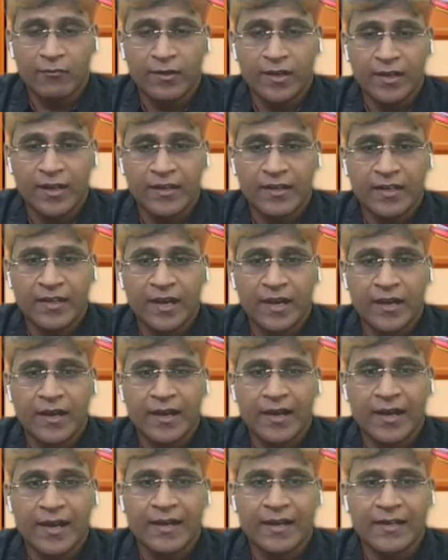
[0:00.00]
we get dr?
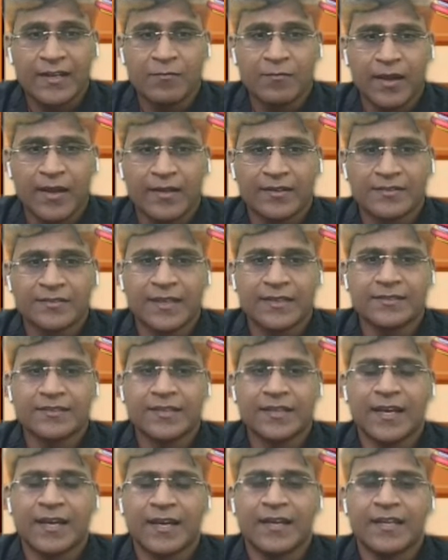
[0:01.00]
18 minus
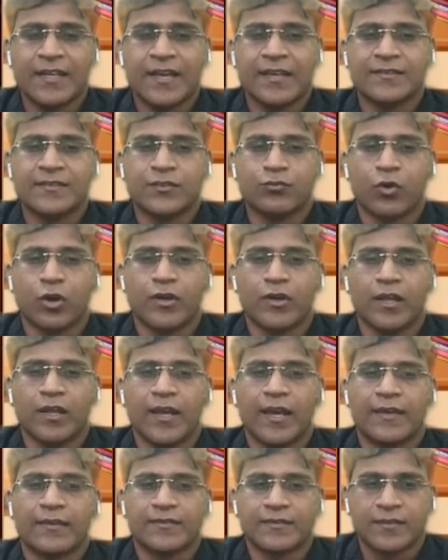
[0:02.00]
x, and ds is what?
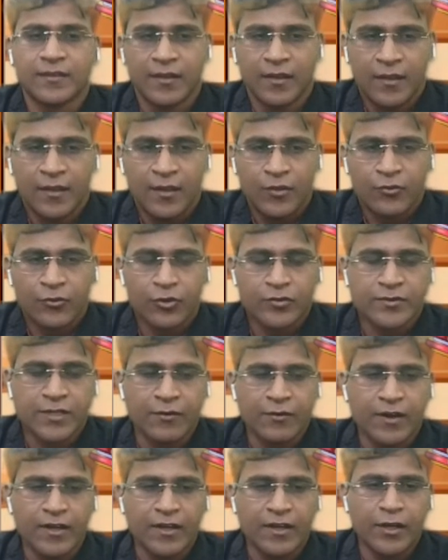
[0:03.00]
X. So
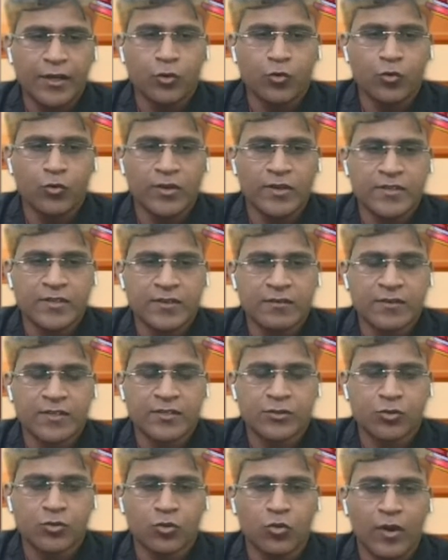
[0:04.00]
72 is
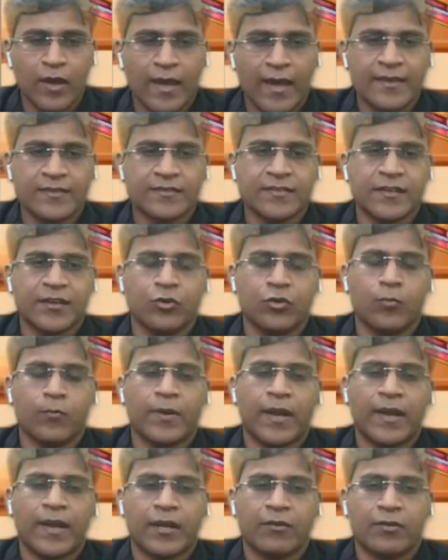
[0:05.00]
equals to x into
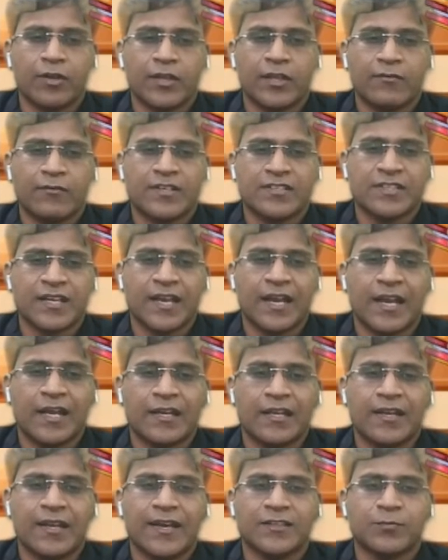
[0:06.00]
bracket will give us
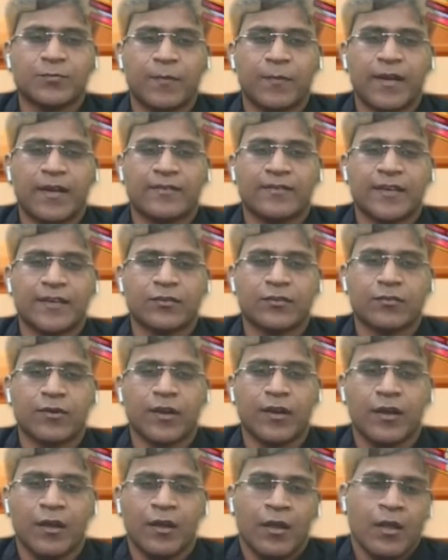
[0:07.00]
18x minus x
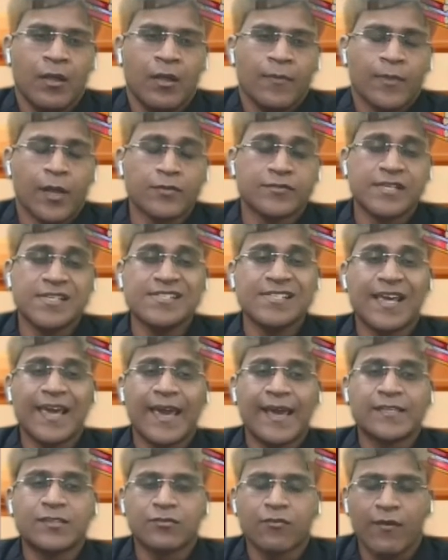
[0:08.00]
square. Now since
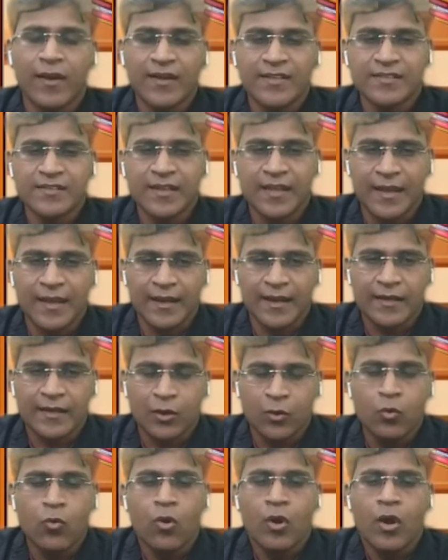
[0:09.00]
x square is negative,